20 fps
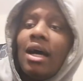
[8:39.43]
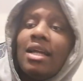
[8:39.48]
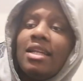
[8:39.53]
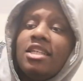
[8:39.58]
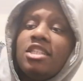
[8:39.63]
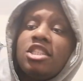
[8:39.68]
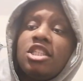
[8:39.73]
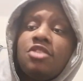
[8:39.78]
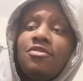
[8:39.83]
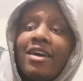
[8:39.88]

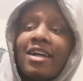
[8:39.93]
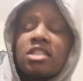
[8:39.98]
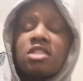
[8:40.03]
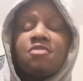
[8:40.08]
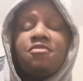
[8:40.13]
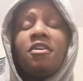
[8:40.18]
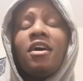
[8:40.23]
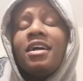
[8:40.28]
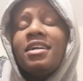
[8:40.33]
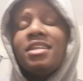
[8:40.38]
At least he
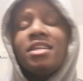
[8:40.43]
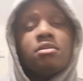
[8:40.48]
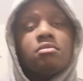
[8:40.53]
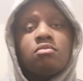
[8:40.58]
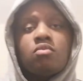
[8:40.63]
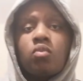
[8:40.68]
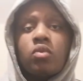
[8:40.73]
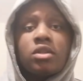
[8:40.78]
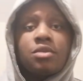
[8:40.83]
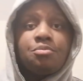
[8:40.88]
rectified
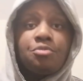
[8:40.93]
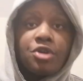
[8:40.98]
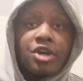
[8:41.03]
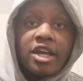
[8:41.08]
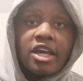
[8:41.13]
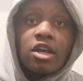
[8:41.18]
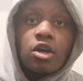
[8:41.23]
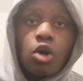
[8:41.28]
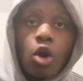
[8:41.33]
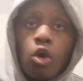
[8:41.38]
it with
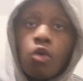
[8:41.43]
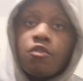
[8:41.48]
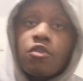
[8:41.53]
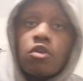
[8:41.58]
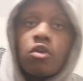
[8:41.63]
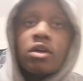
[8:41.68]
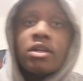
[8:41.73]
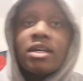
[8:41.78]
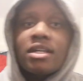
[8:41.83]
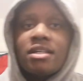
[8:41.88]
bringing
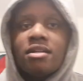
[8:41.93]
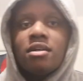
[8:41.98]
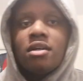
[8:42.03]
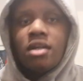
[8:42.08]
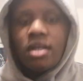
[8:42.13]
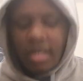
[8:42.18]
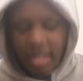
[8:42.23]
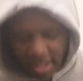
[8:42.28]
Cover on, and